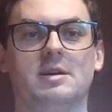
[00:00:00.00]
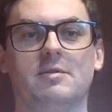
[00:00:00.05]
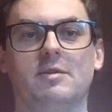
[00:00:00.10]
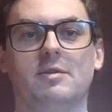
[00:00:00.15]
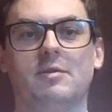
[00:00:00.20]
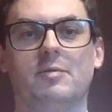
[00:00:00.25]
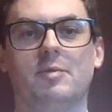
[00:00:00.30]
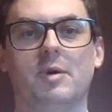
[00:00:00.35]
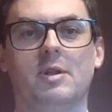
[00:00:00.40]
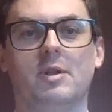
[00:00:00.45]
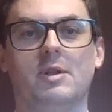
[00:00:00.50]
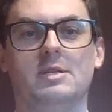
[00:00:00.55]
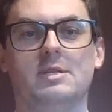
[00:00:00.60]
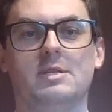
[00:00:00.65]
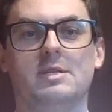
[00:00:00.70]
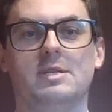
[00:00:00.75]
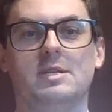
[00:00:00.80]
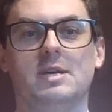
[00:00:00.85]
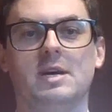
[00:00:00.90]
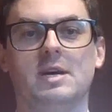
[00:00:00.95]

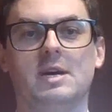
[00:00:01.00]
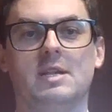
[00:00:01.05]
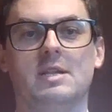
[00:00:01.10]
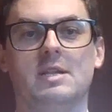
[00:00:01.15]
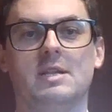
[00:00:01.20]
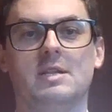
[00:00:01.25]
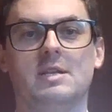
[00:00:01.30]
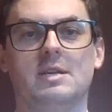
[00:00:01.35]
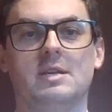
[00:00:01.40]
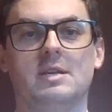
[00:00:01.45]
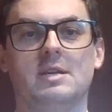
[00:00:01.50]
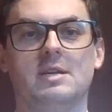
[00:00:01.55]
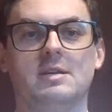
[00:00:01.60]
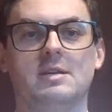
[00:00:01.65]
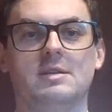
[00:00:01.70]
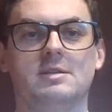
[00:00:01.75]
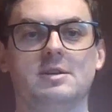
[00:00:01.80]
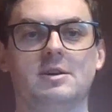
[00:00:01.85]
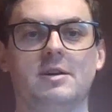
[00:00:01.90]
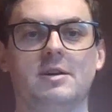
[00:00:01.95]
Poland, and
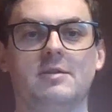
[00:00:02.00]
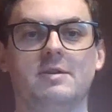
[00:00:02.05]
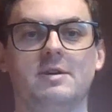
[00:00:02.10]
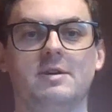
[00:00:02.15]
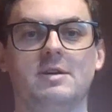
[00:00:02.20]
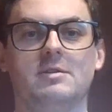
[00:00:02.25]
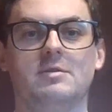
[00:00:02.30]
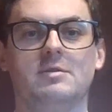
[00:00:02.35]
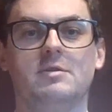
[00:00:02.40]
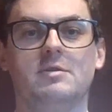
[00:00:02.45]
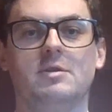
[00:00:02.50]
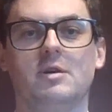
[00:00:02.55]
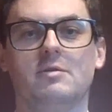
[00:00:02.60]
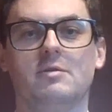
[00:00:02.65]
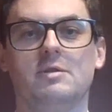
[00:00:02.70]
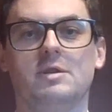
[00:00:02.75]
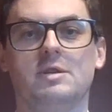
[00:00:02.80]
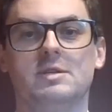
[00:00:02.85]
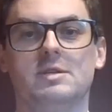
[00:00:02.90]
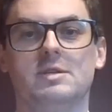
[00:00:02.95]
it's arriving to
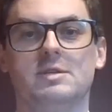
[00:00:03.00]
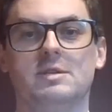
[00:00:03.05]
Kaunas,